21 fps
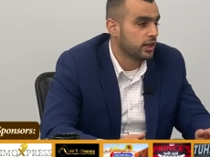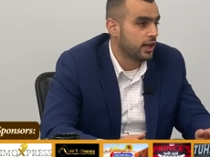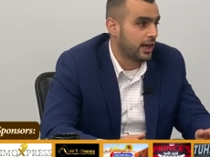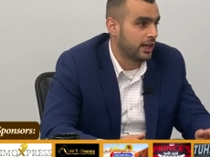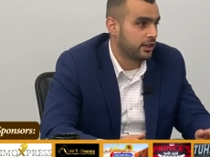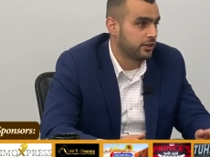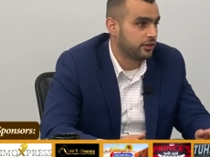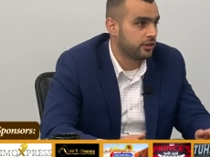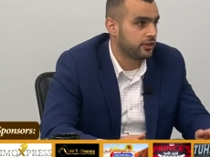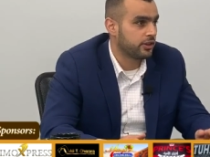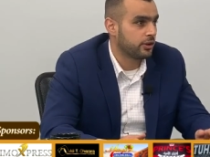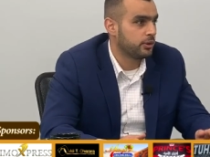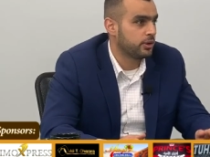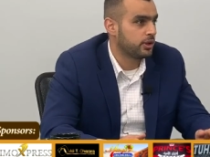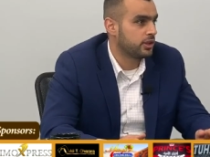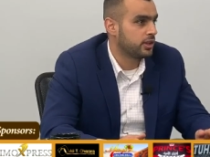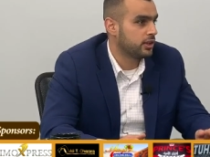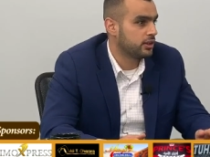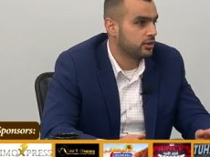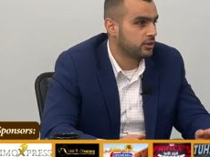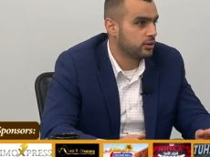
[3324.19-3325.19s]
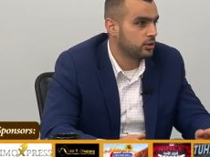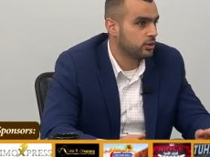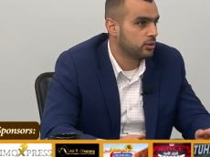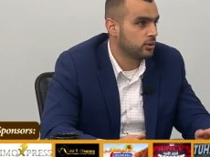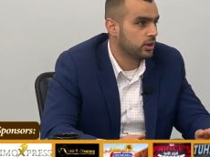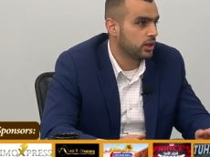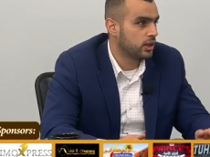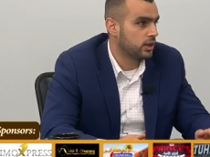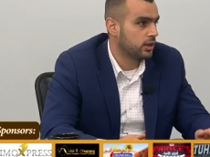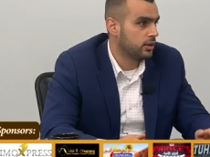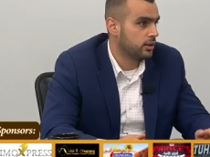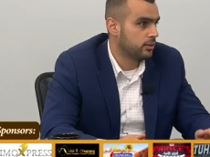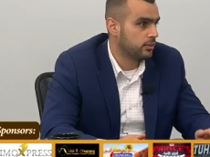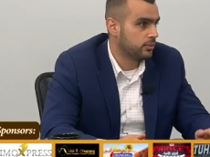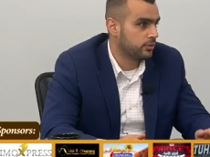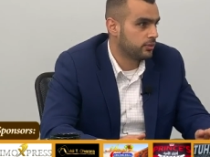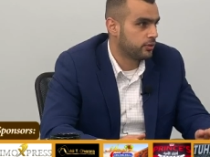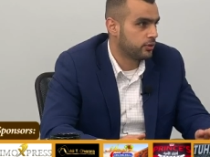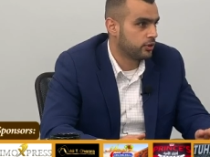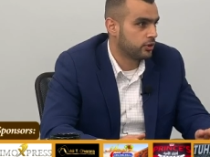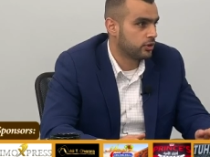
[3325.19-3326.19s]
Anything that we can do
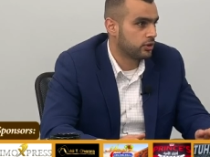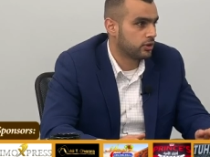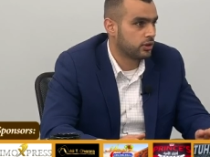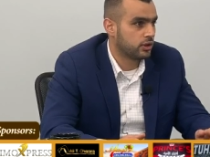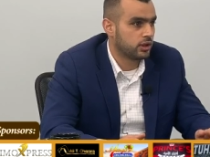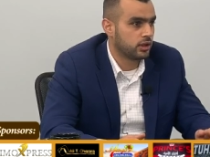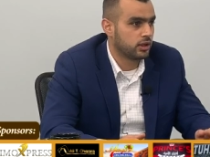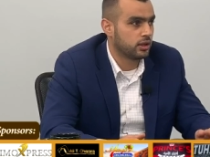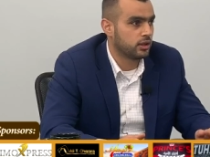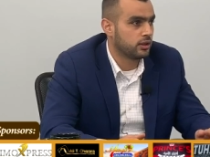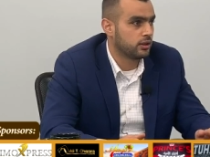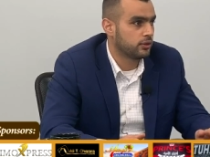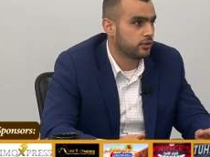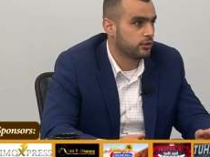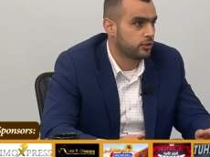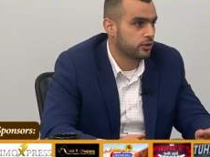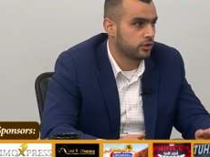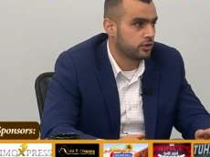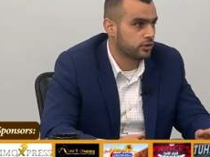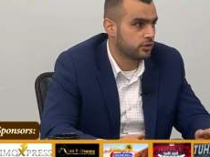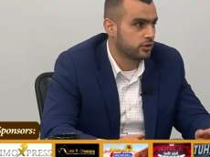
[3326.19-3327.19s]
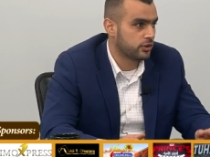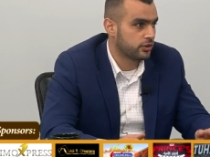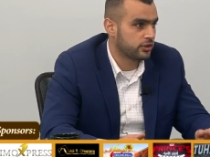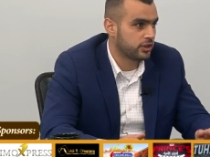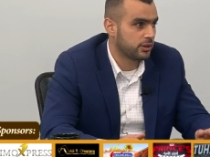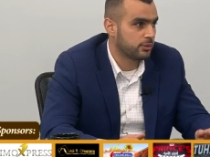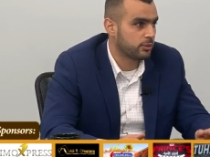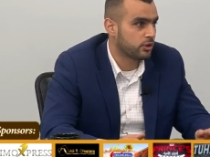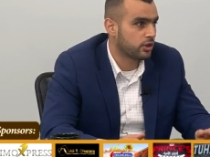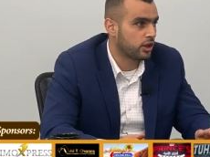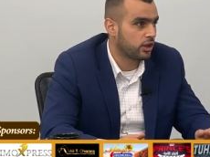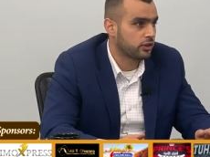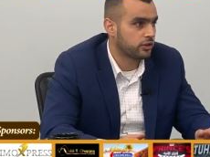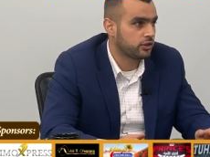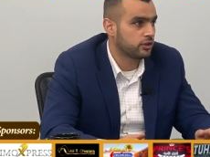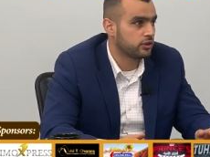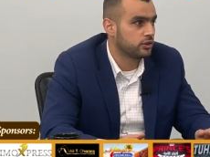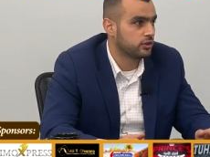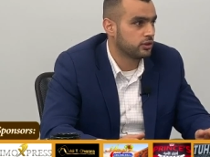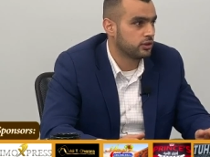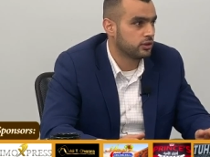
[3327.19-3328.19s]
for the same
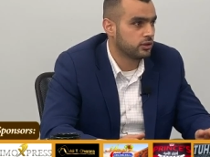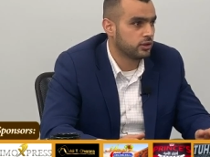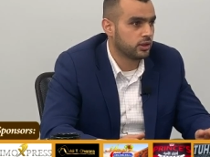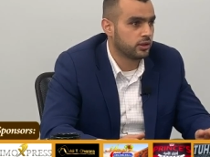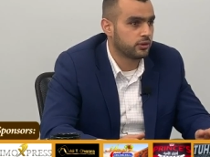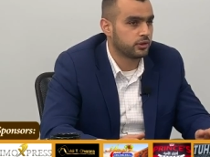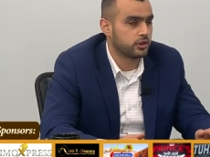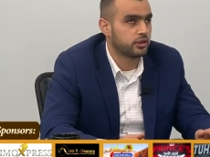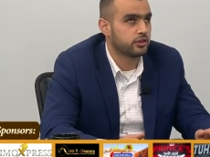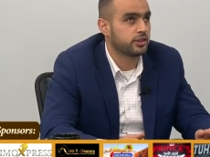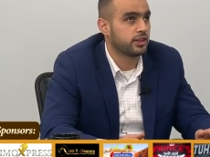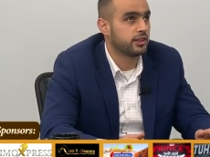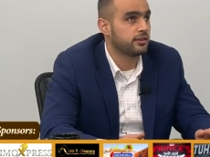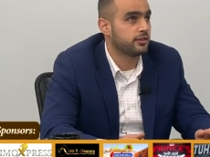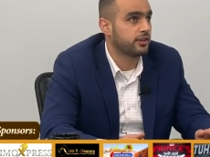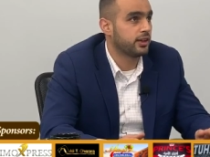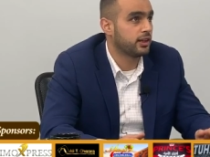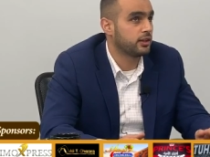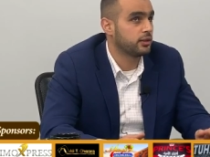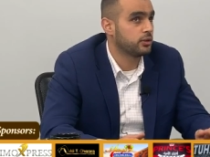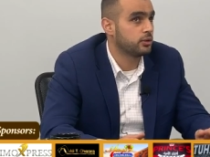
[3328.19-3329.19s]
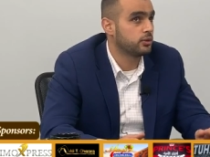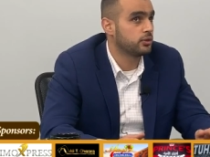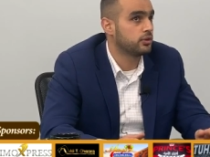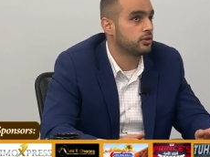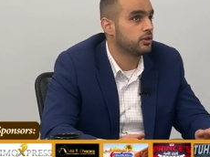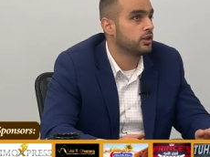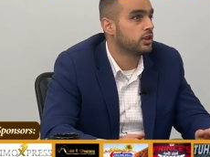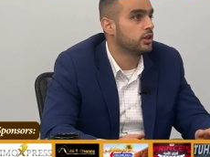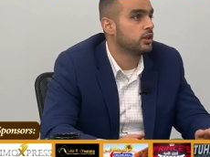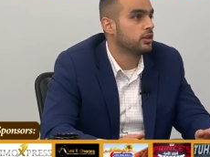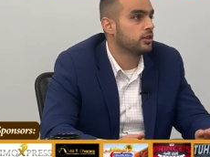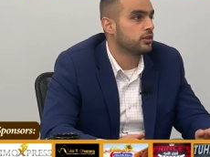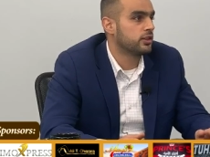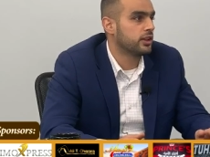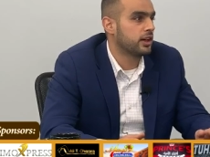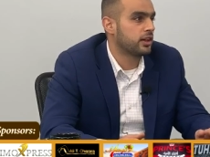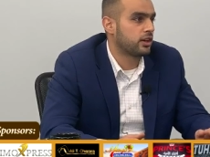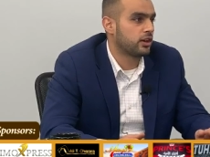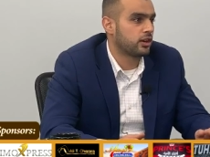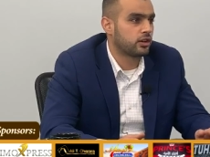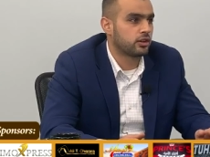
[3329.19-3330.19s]
causes, for the same values
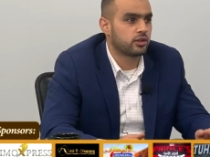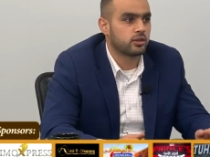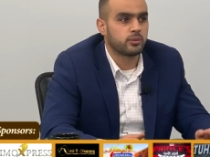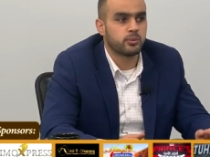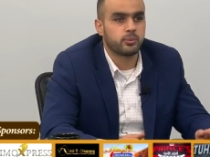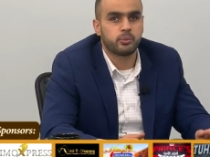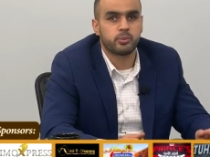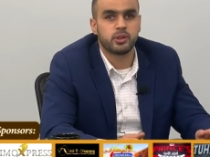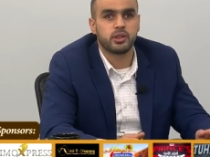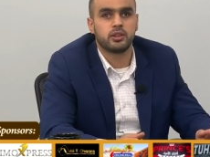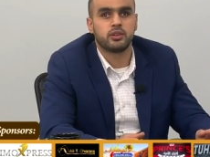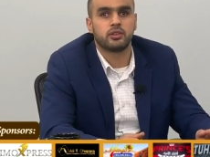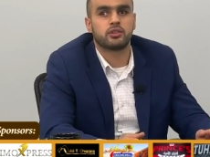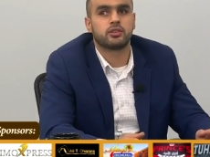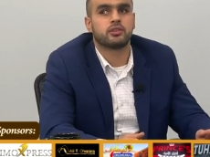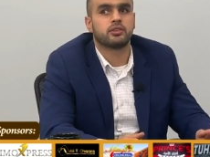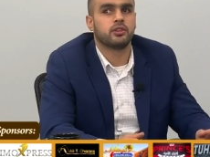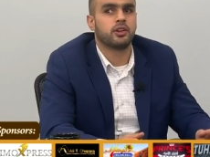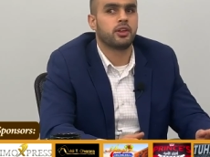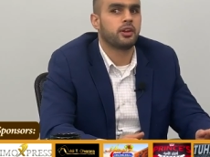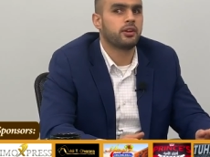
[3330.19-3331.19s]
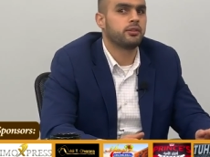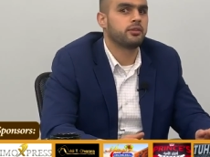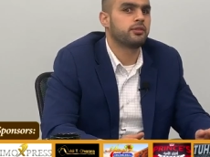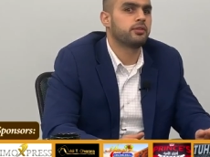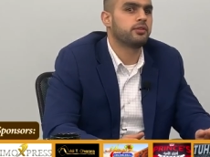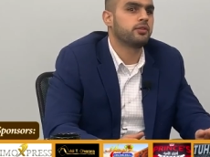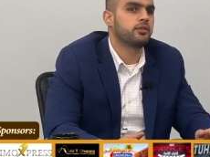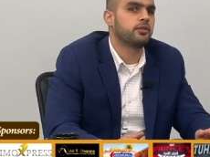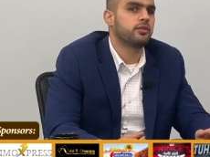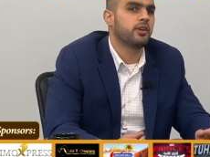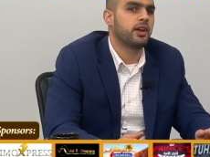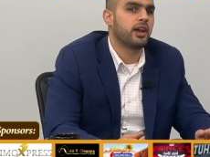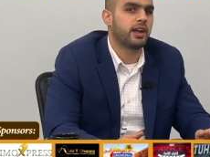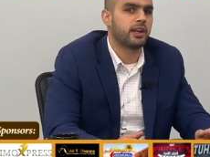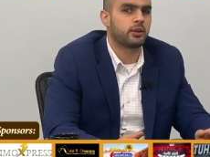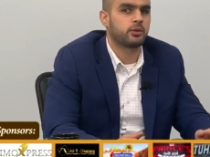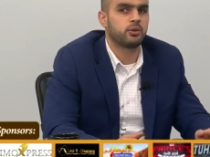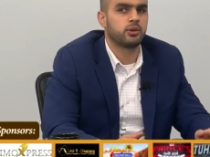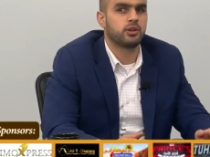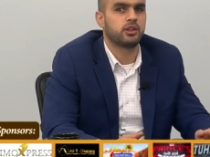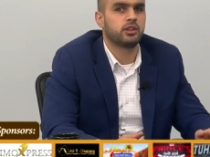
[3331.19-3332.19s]
that are peace, love,
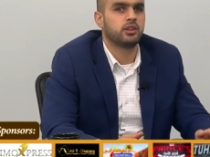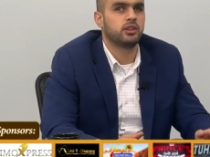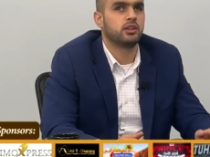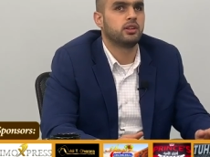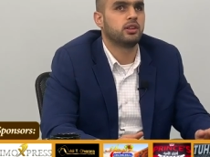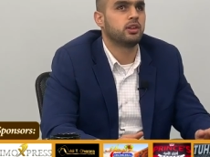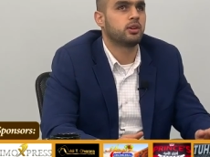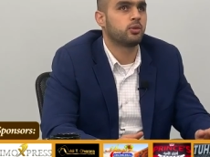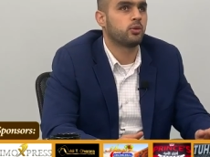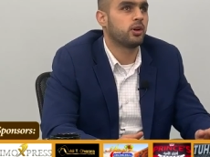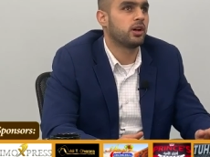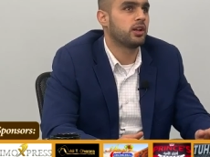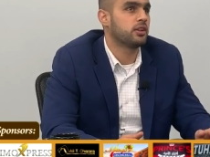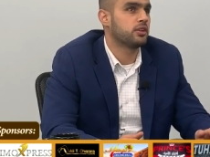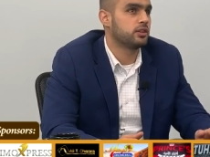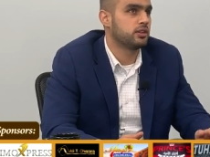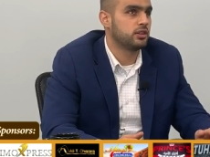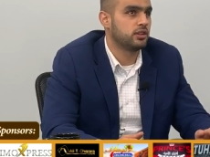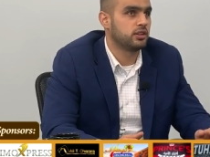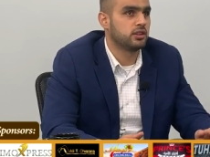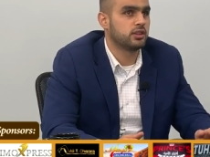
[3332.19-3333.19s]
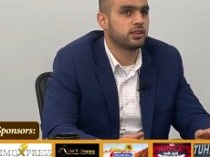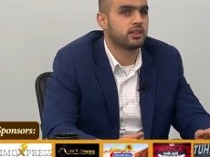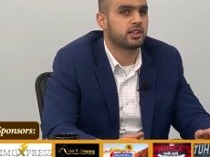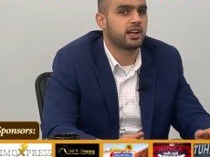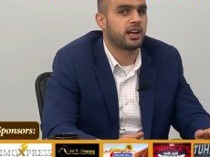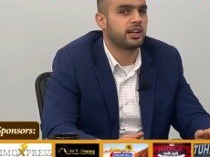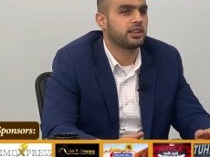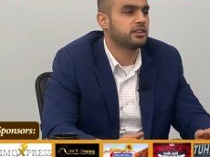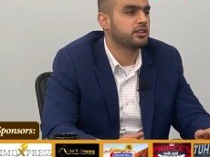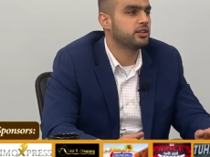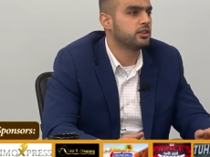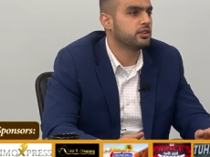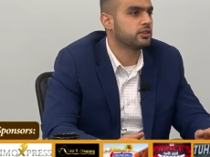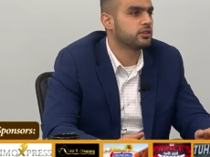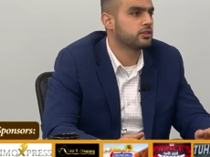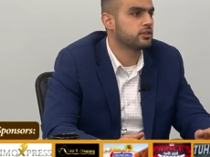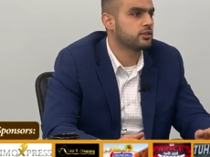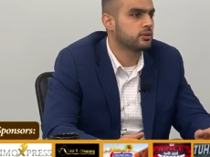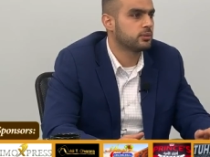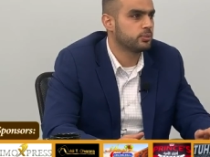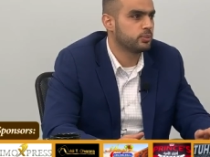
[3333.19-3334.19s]
equity, equality,
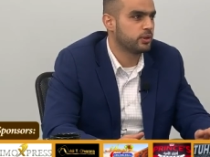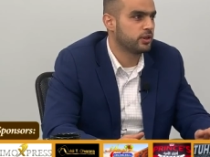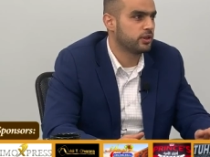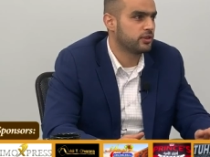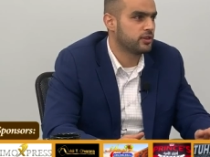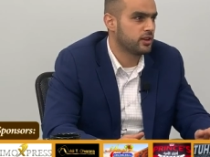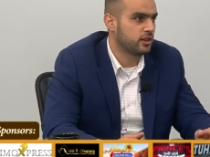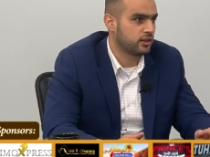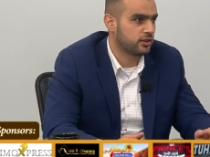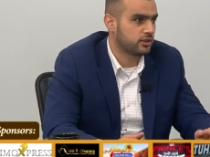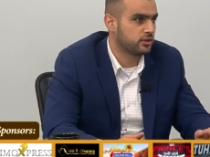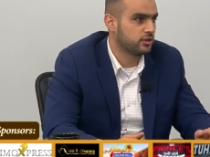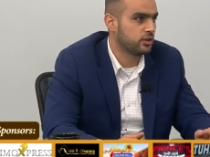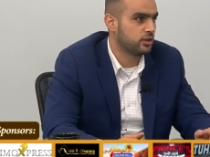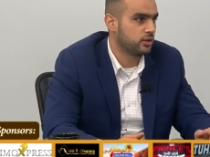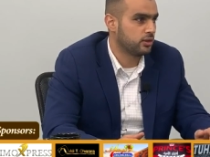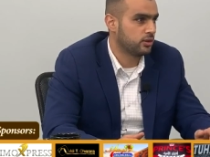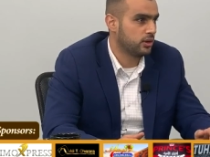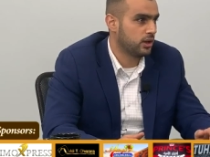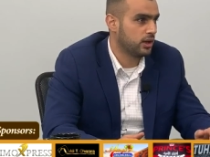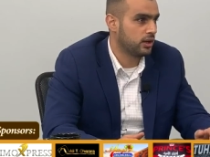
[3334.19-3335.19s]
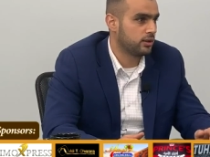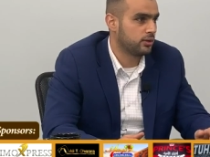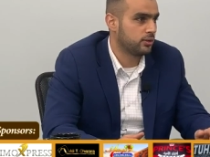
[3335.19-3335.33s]
kindness, please let us know.